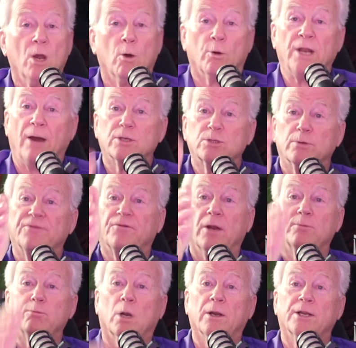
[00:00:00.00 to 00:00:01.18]
When I was with Fred
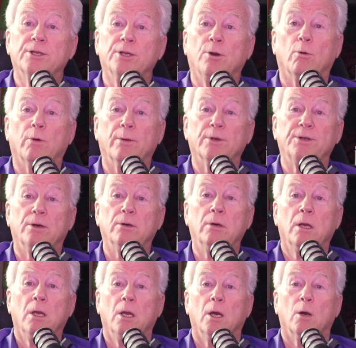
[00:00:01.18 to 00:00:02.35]
Waring, you know what we would do?
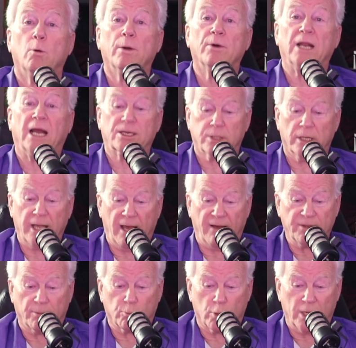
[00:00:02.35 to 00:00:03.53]
We would actually have
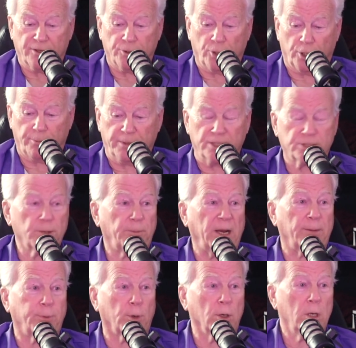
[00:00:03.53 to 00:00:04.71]
them written on a piece of
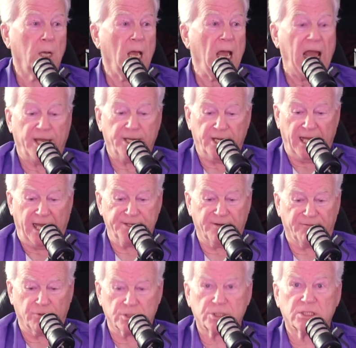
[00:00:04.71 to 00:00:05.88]
paper, and it had
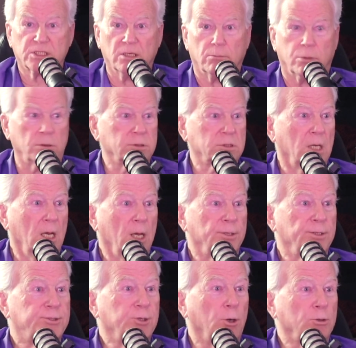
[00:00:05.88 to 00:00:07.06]
different symbols
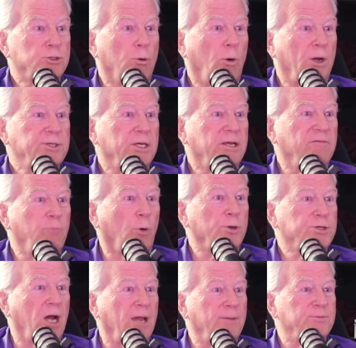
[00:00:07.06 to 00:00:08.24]
that told you what to give more
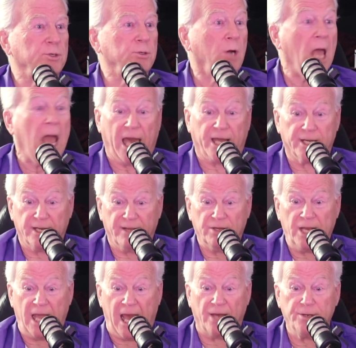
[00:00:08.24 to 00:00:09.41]
time to, and it even
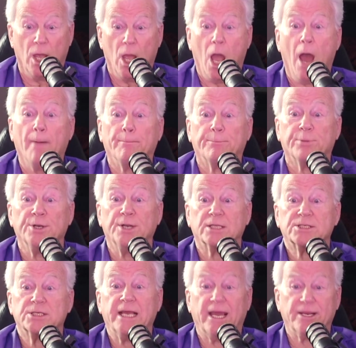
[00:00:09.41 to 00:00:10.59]
had
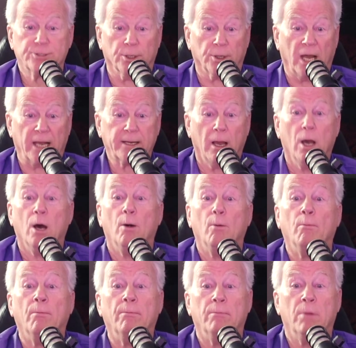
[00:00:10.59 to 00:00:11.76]
pronunciation like
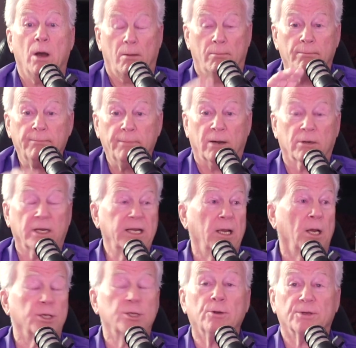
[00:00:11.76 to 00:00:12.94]
mm, Mary.
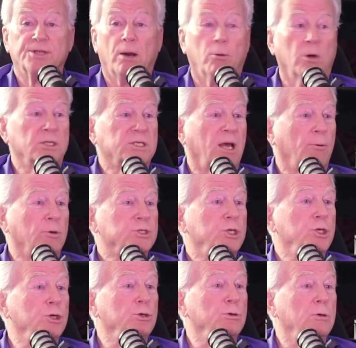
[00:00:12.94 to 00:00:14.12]
You know what that was? That was
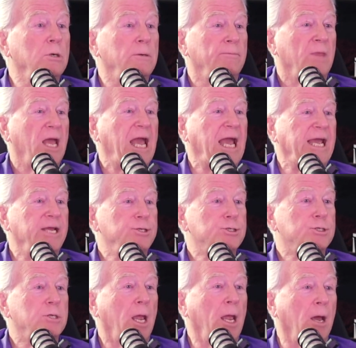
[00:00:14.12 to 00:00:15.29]
U
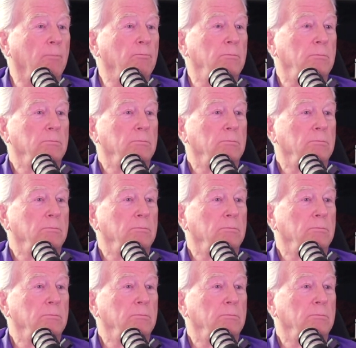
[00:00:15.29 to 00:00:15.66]
H M.